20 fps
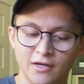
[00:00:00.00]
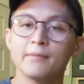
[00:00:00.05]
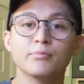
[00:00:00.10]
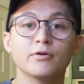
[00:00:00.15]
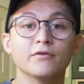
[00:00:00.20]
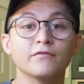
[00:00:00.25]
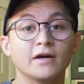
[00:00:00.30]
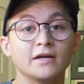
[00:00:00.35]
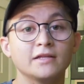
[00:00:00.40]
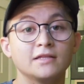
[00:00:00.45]
I
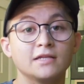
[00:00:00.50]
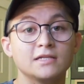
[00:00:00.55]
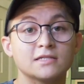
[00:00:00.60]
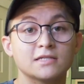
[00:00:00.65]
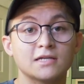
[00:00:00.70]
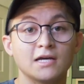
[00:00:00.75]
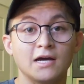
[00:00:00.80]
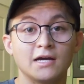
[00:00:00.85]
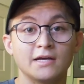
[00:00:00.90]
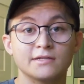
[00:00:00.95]
provide these
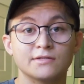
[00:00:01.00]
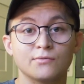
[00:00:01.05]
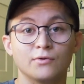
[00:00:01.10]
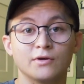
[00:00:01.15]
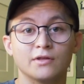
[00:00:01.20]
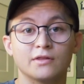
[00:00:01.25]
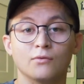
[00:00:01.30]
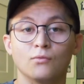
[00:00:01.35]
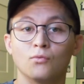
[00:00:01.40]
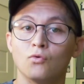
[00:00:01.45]
guys
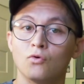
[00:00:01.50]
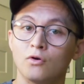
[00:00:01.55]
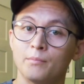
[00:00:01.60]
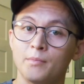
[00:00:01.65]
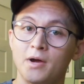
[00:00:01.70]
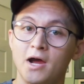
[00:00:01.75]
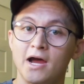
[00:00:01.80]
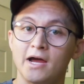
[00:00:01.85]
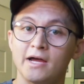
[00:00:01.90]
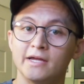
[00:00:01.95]
with a warm
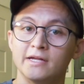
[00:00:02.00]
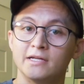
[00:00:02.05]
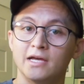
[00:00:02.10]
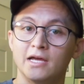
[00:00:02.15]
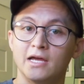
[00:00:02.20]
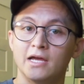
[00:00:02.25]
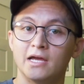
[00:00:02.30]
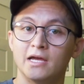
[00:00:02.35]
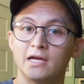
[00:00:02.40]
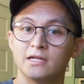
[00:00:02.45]
hide
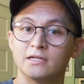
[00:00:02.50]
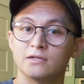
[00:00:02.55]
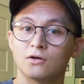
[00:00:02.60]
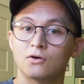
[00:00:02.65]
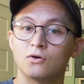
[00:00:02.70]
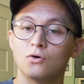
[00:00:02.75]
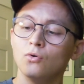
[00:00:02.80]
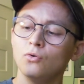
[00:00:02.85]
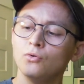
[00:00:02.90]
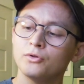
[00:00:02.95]
and a
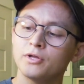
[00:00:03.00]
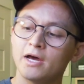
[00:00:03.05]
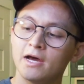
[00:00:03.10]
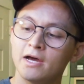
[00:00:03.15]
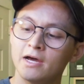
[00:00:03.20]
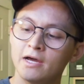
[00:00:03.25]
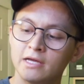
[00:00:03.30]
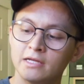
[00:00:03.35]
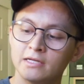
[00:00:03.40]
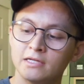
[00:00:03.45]
cold
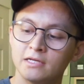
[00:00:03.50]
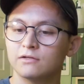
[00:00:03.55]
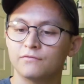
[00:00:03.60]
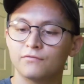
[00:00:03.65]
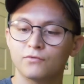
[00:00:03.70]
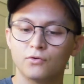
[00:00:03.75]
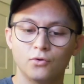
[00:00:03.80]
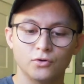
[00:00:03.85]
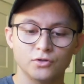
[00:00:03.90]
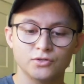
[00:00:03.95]
hide,
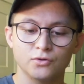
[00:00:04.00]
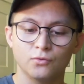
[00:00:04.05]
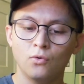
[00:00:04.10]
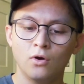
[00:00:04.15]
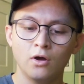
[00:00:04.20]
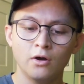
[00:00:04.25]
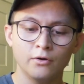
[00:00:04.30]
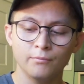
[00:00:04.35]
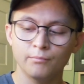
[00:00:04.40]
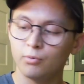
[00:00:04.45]
of course a
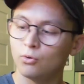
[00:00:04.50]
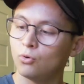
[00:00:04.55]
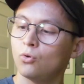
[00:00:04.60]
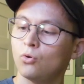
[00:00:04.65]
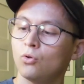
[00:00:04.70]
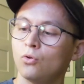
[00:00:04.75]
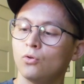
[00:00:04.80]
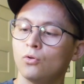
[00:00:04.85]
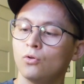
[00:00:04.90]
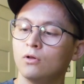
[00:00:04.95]
water
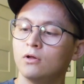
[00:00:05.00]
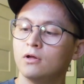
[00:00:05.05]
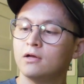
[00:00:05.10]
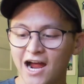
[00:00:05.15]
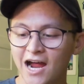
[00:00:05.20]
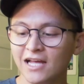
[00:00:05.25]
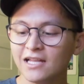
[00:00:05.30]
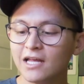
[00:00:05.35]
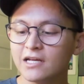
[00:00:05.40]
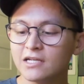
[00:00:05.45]
bowl.
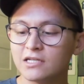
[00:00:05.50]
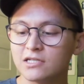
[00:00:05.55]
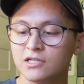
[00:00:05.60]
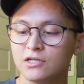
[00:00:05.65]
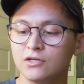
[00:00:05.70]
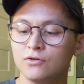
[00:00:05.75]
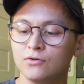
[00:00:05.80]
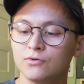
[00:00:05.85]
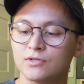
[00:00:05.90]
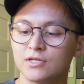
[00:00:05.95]
I like to
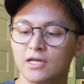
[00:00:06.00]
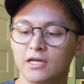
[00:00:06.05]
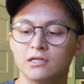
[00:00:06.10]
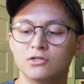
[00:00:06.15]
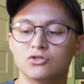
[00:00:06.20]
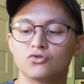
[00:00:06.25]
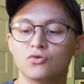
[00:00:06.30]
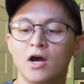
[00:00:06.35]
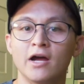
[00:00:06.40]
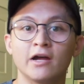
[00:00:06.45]
use a
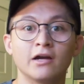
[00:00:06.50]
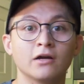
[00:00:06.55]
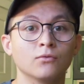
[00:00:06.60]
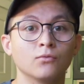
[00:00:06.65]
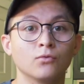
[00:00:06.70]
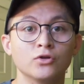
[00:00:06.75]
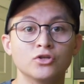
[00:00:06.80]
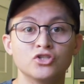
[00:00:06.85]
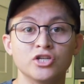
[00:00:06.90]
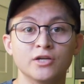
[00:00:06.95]
drier
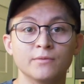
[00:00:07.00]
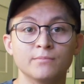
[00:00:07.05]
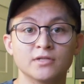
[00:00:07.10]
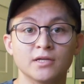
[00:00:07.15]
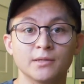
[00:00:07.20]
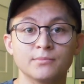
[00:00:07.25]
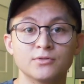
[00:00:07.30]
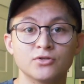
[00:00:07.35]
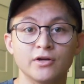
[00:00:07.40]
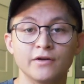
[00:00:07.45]
wood chip
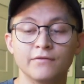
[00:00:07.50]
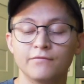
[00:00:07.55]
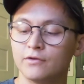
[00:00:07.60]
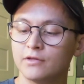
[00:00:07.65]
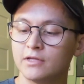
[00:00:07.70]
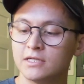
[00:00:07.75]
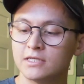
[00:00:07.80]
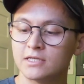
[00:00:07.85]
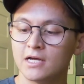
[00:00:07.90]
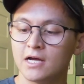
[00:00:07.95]
substrate for
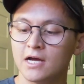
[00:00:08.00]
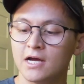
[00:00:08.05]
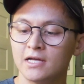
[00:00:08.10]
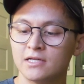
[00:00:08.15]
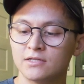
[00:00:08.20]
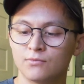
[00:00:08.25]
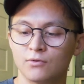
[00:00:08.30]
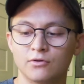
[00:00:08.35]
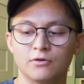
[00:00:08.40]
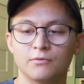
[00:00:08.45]
these
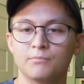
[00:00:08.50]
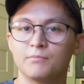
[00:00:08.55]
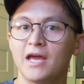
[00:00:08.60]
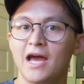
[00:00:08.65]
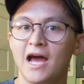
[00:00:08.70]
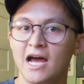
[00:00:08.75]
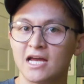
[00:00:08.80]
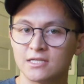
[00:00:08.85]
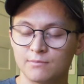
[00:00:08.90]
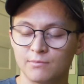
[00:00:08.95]
guys, whether it be
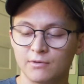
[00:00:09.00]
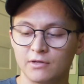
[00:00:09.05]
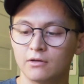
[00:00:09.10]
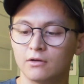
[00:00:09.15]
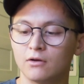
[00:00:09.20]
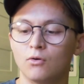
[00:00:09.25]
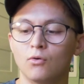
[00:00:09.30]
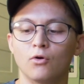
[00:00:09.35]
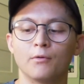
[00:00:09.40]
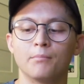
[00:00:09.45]

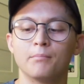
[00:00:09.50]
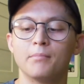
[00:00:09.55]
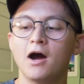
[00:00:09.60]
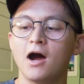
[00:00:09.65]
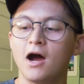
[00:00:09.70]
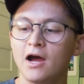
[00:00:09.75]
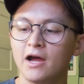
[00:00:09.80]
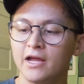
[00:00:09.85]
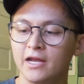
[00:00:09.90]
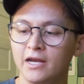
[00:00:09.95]
aspen or
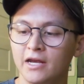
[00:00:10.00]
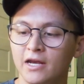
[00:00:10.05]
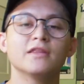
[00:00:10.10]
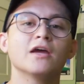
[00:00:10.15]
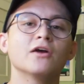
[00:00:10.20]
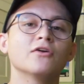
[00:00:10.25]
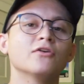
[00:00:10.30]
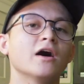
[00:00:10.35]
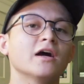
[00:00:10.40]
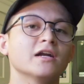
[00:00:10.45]
pine.
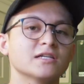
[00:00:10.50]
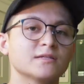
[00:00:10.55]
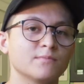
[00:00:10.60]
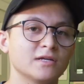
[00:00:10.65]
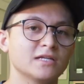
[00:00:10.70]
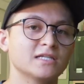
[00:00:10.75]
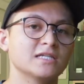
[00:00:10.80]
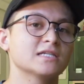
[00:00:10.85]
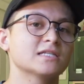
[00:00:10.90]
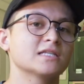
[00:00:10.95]
They are not a
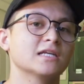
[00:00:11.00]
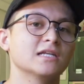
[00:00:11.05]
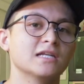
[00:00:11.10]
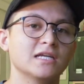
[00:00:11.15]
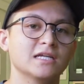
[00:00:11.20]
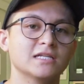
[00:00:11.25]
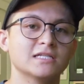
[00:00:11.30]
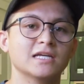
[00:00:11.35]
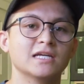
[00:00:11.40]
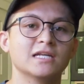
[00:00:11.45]
species that
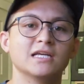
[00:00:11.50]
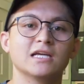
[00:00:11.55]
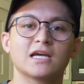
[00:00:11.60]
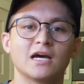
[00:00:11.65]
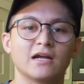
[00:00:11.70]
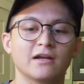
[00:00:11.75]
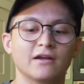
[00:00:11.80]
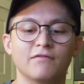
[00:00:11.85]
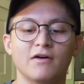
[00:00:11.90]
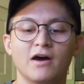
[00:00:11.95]
needs any
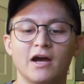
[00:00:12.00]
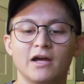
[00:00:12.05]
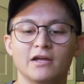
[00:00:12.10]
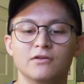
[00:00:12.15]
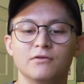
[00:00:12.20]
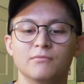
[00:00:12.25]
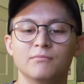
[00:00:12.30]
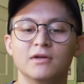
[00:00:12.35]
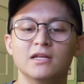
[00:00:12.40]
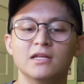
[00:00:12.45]
kind of high
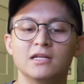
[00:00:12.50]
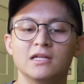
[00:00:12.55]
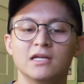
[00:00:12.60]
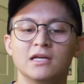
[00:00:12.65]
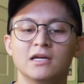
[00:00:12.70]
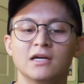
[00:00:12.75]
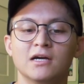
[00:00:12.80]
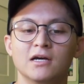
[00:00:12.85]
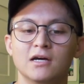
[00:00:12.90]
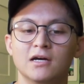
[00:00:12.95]

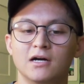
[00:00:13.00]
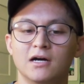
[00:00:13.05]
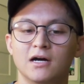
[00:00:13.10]
humidity.